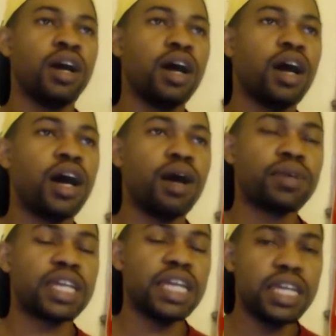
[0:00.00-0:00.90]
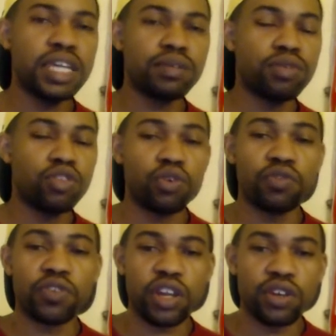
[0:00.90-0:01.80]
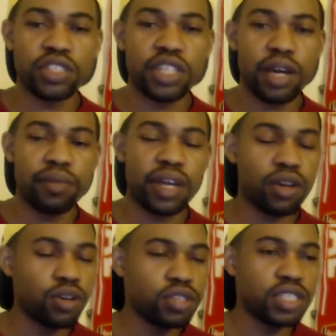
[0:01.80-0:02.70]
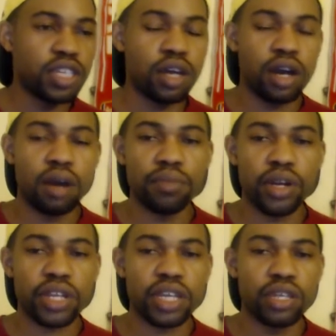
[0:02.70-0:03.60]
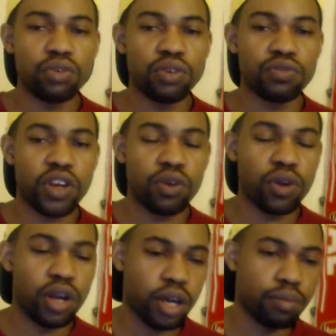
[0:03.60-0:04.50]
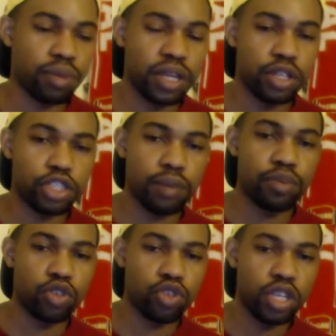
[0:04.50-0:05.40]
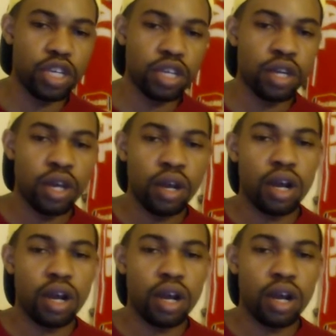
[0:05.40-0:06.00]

McKinney has been doing a very good job, man. Good to see an American doing very well and playing the Champions League.